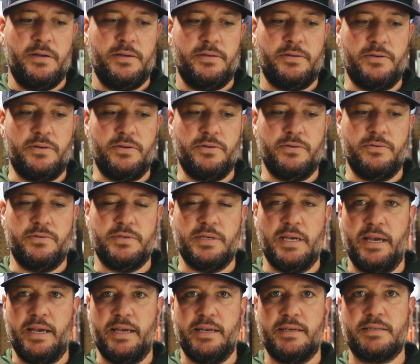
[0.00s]
to use
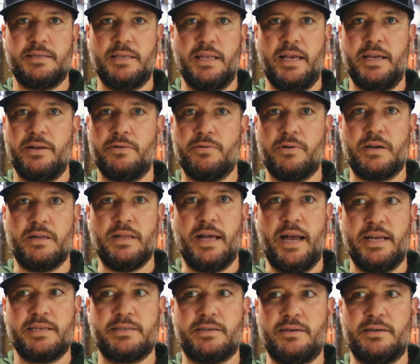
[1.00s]
a slate or a glass